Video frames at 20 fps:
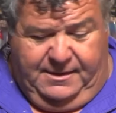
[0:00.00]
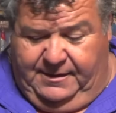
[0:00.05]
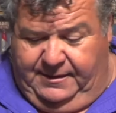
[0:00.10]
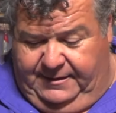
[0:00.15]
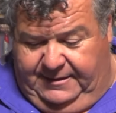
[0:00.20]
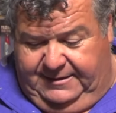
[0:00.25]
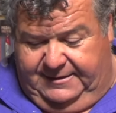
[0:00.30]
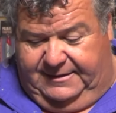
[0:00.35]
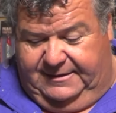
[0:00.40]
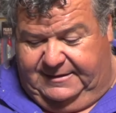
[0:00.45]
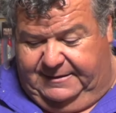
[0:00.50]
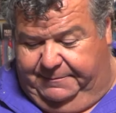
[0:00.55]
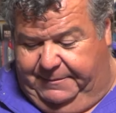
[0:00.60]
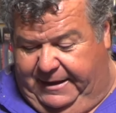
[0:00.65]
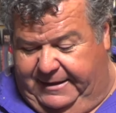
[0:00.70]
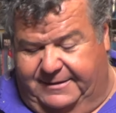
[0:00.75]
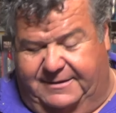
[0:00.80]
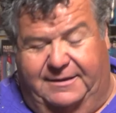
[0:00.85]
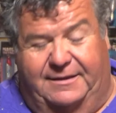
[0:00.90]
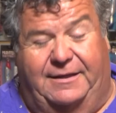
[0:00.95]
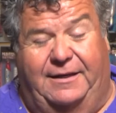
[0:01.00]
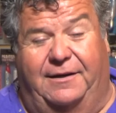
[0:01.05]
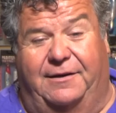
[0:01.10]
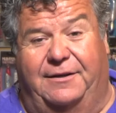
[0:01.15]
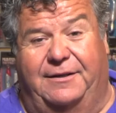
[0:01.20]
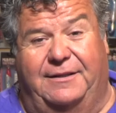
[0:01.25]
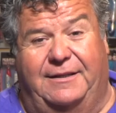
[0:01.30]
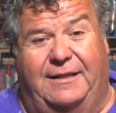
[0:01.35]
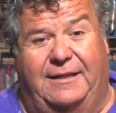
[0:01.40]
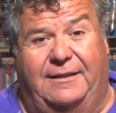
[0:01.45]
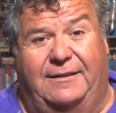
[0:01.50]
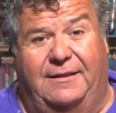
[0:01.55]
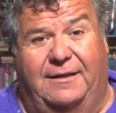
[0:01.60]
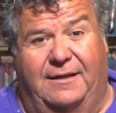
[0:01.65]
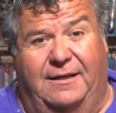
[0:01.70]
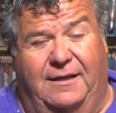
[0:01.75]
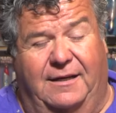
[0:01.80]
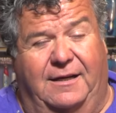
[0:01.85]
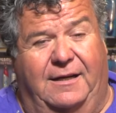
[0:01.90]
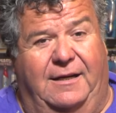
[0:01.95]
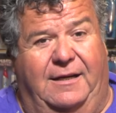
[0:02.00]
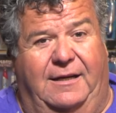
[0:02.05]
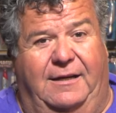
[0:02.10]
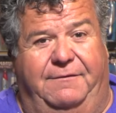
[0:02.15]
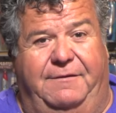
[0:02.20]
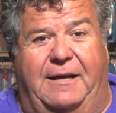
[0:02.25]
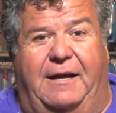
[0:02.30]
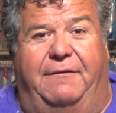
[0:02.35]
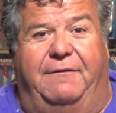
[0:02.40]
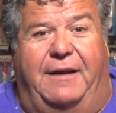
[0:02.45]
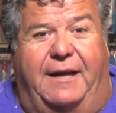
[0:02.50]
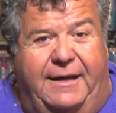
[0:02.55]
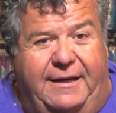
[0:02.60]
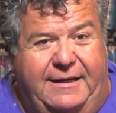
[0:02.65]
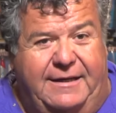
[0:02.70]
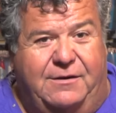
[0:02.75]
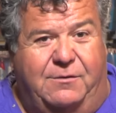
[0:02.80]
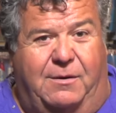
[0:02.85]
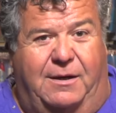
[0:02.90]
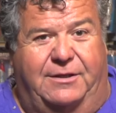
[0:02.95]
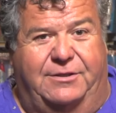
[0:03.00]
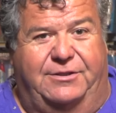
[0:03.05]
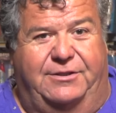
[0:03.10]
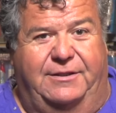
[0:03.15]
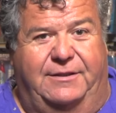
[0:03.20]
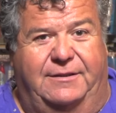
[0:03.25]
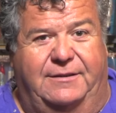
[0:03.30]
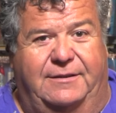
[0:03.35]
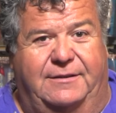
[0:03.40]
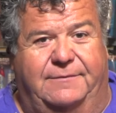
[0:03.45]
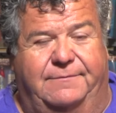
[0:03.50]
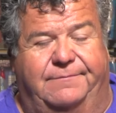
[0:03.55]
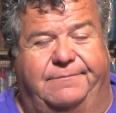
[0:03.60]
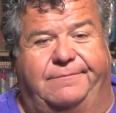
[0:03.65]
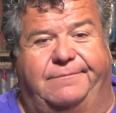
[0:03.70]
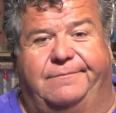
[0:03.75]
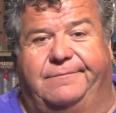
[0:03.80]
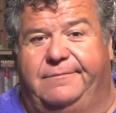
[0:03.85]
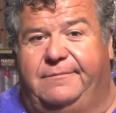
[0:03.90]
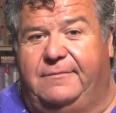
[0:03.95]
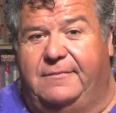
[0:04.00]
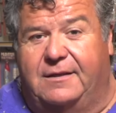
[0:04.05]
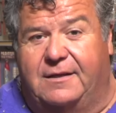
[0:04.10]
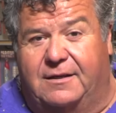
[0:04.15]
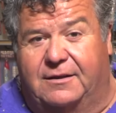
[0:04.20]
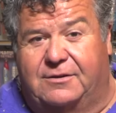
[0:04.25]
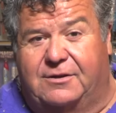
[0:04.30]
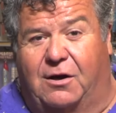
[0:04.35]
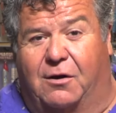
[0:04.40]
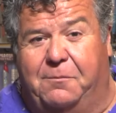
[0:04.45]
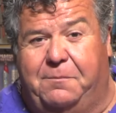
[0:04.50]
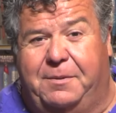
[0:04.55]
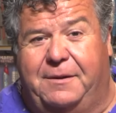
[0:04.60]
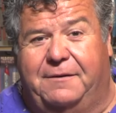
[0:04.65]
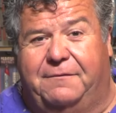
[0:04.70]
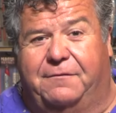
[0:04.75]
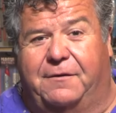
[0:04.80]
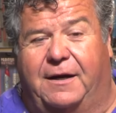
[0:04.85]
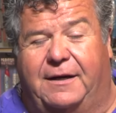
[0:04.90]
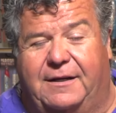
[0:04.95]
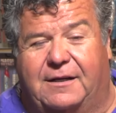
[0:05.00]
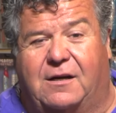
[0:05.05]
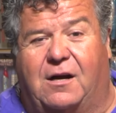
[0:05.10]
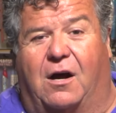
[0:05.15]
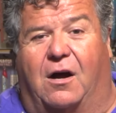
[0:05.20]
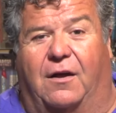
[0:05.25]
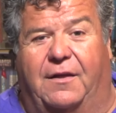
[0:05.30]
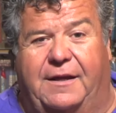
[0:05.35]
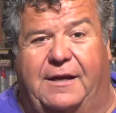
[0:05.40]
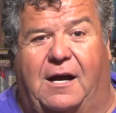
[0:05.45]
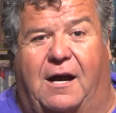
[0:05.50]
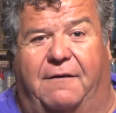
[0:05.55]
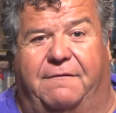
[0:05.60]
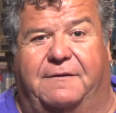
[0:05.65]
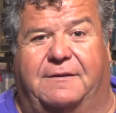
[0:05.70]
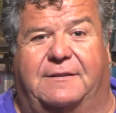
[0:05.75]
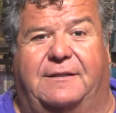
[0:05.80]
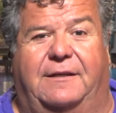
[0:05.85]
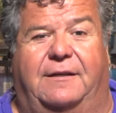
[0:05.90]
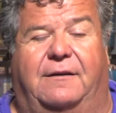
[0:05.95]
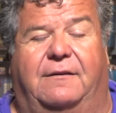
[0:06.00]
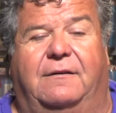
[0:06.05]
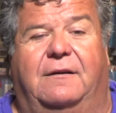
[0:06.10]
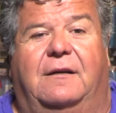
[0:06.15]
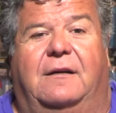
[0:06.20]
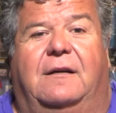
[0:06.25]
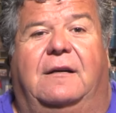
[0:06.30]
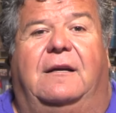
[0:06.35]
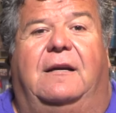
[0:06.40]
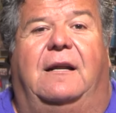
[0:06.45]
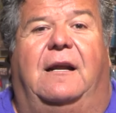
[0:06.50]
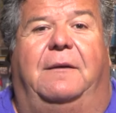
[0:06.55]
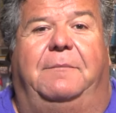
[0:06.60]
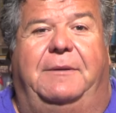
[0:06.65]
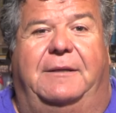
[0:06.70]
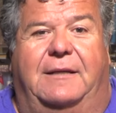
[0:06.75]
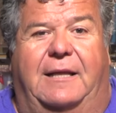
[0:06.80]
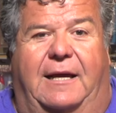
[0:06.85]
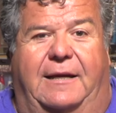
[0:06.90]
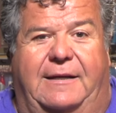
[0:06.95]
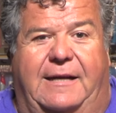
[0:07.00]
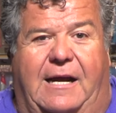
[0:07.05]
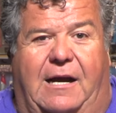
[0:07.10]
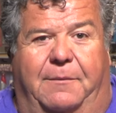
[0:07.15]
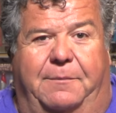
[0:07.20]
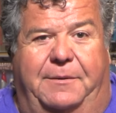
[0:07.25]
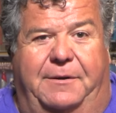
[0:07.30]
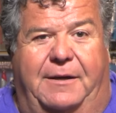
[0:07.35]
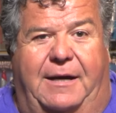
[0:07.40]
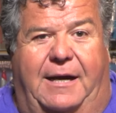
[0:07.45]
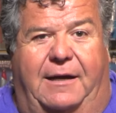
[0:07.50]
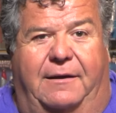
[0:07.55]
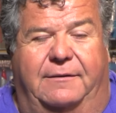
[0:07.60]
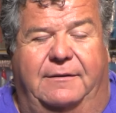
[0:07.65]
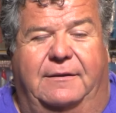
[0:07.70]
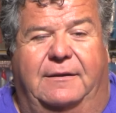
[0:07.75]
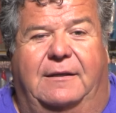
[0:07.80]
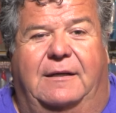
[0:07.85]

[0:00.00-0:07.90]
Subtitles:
This is the basic gear you need. If you have any questions, don't be afraid to call the office here and I'll be glad to help you out.